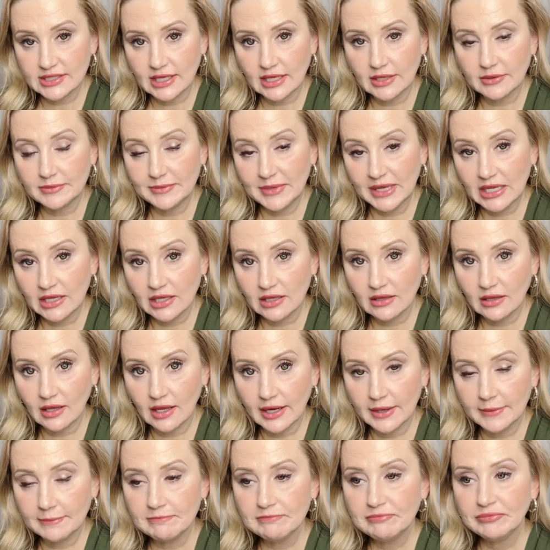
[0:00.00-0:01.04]
that picket
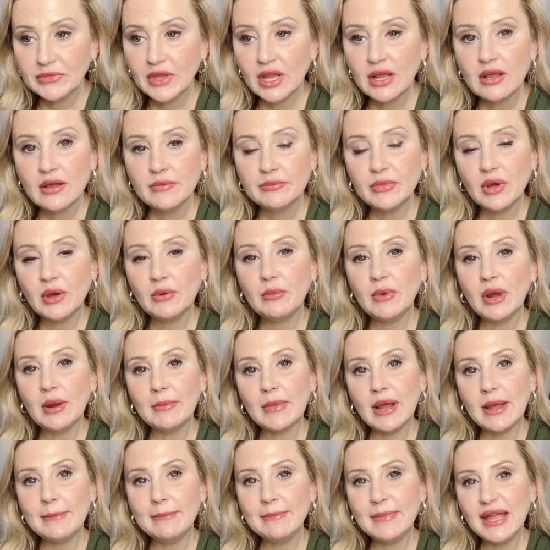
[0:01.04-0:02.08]
line. But what
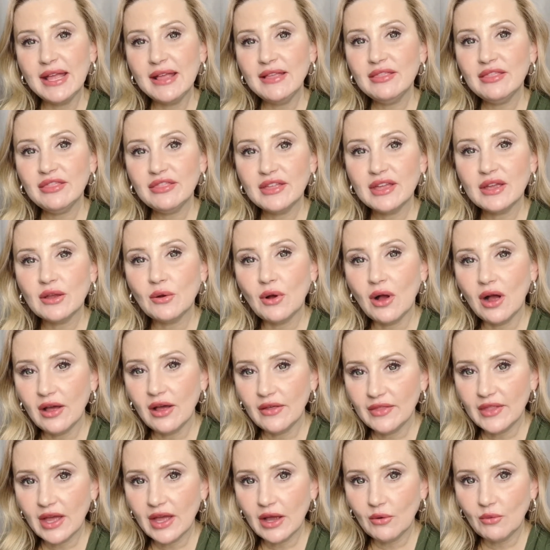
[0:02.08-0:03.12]
my main thing
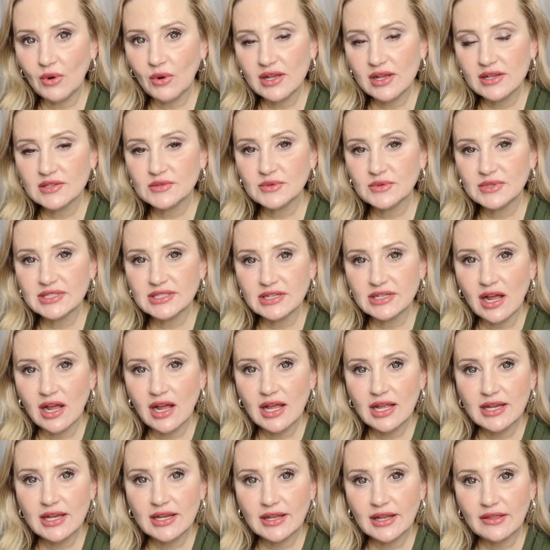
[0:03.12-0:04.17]
on that was
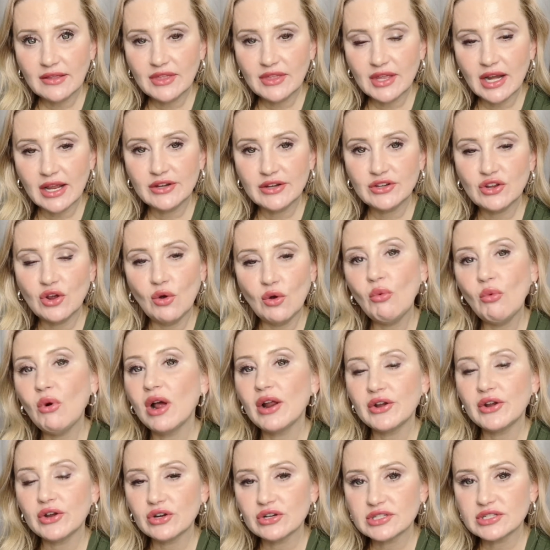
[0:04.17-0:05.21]
not that I don't
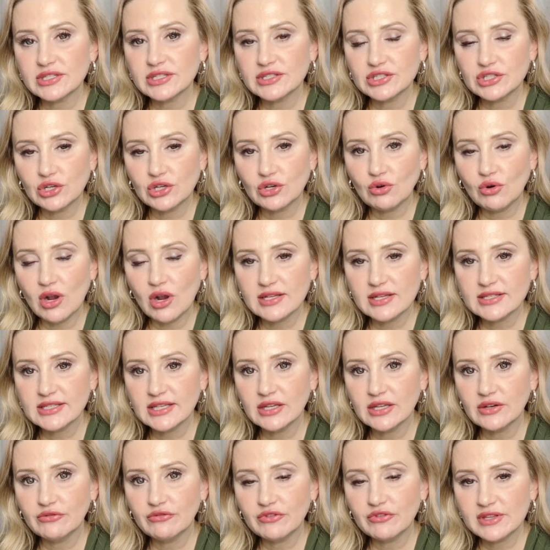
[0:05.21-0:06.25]
want nurses to cross
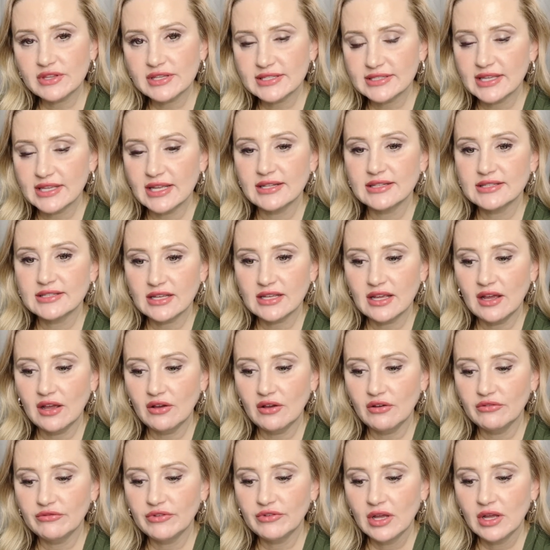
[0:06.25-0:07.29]
it for the sense
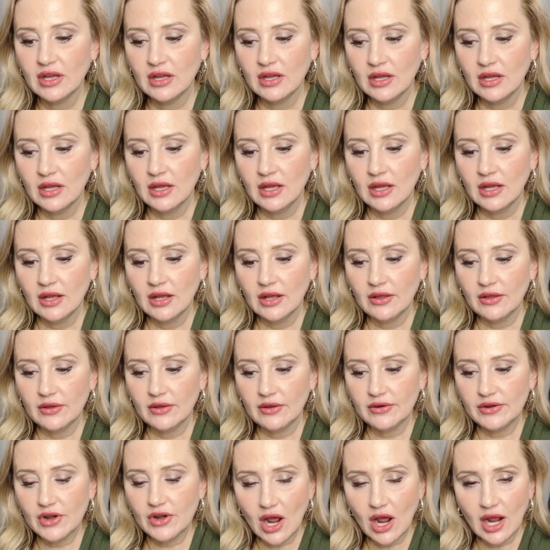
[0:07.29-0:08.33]
of
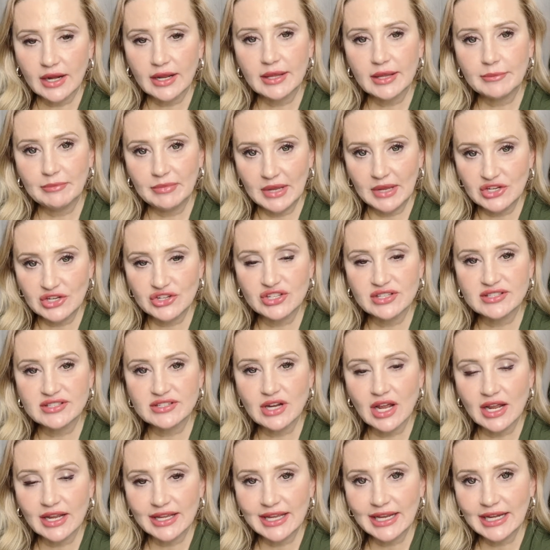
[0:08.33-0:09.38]
patients
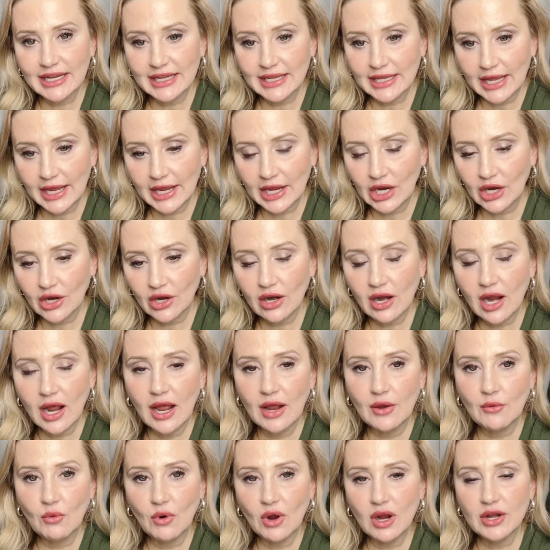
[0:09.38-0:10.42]
not getting care.
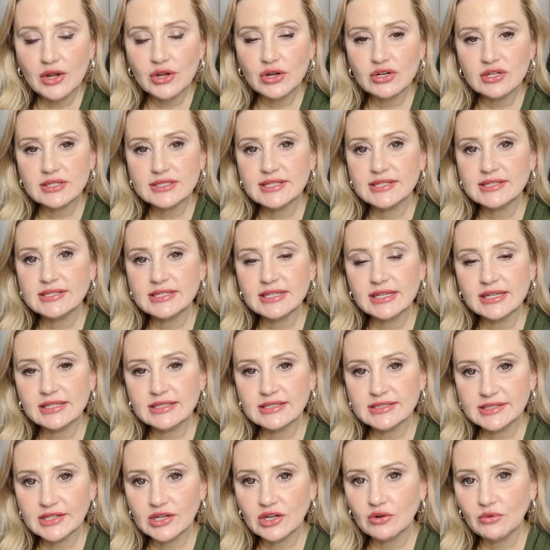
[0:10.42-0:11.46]
I want nurses to
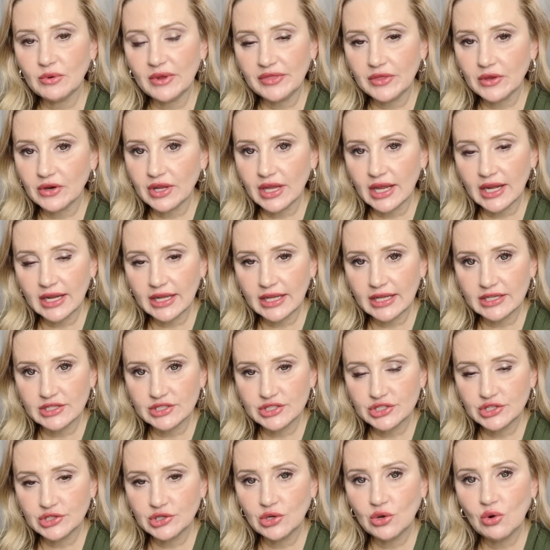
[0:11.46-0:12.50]
consider what they're getting
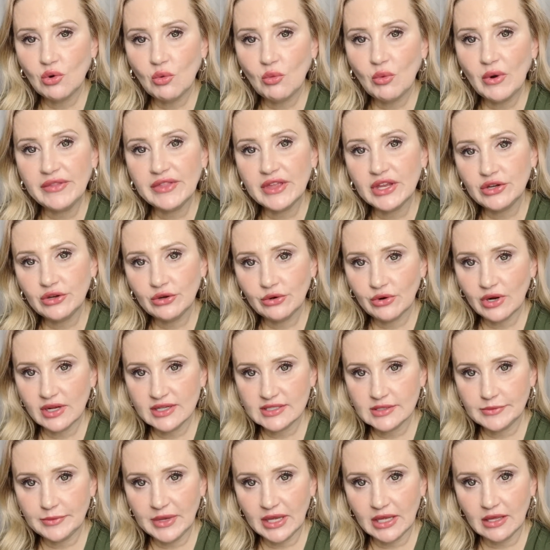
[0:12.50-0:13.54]
into when they do cross
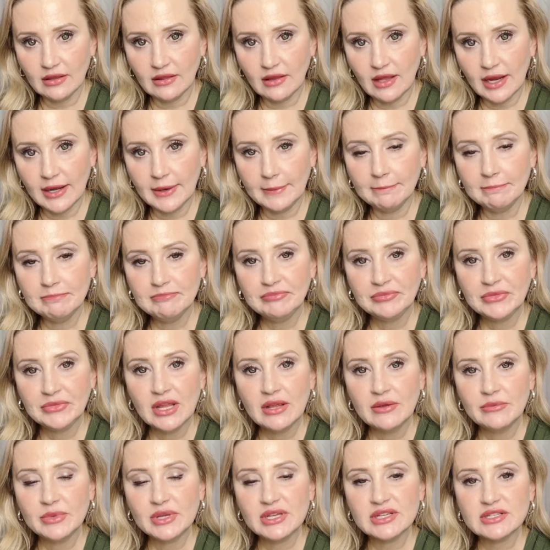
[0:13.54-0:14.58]
the picket line.
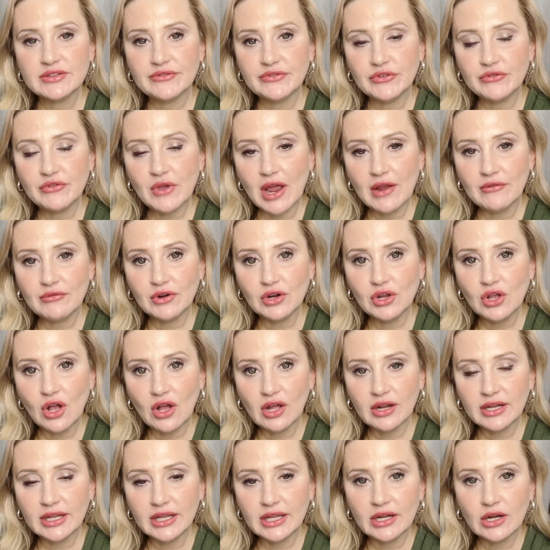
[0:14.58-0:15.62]
Because if you've ever
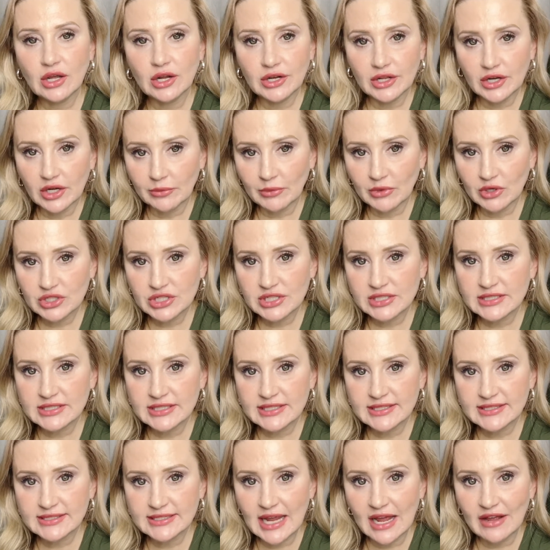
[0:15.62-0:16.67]
gone in on an
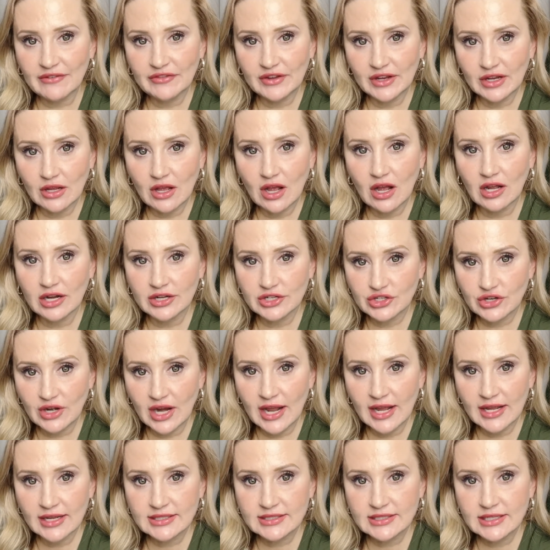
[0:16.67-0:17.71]
emergency staffing
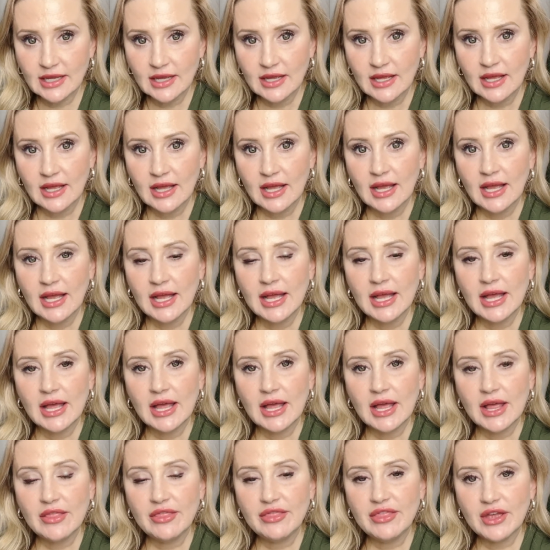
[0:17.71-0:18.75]
contract,
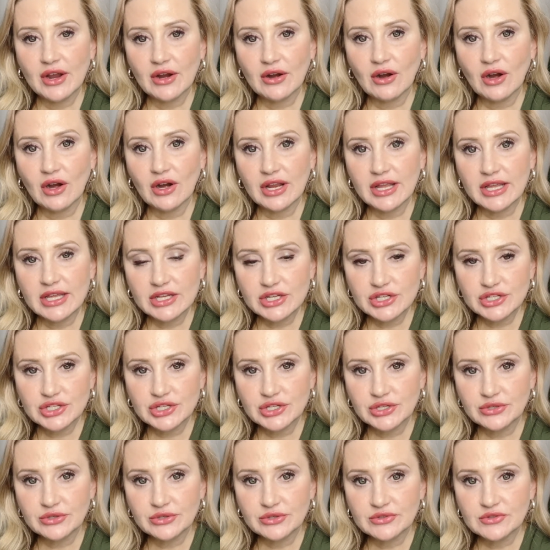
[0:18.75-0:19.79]
there are
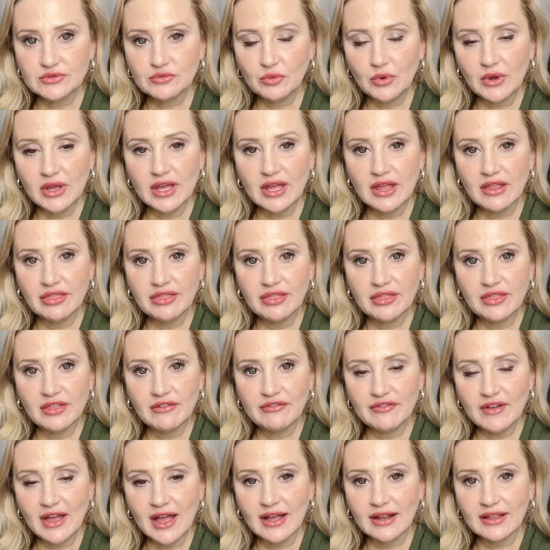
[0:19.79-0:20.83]
issues with the
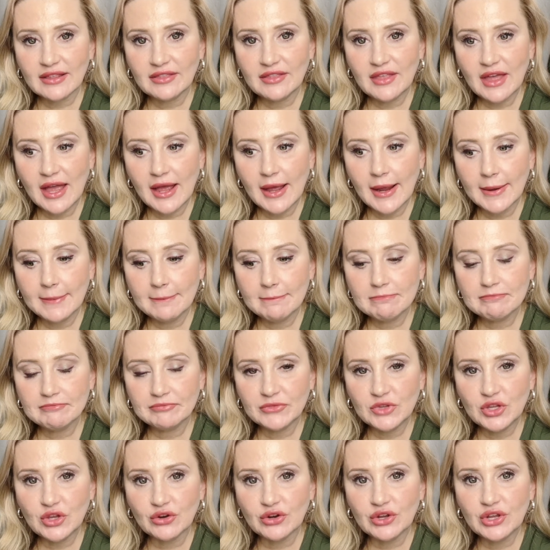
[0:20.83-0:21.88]
fact that
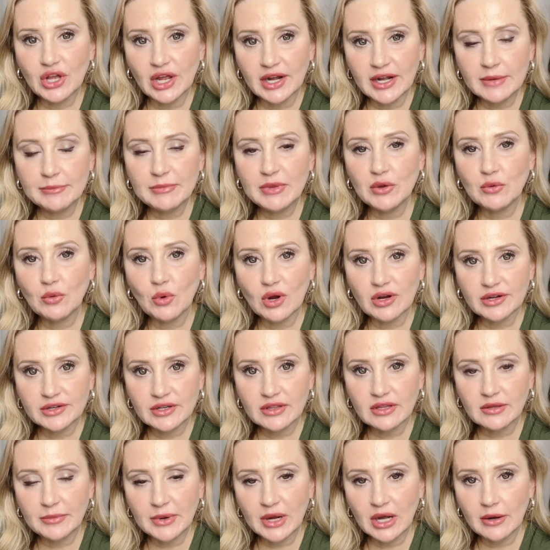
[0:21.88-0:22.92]
you're going to be worked to
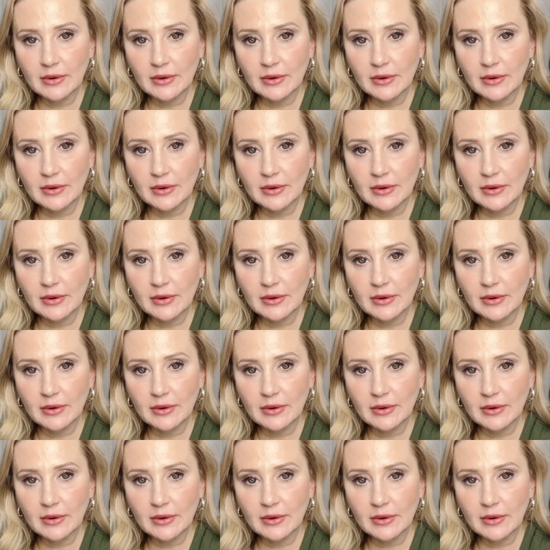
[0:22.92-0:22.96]
the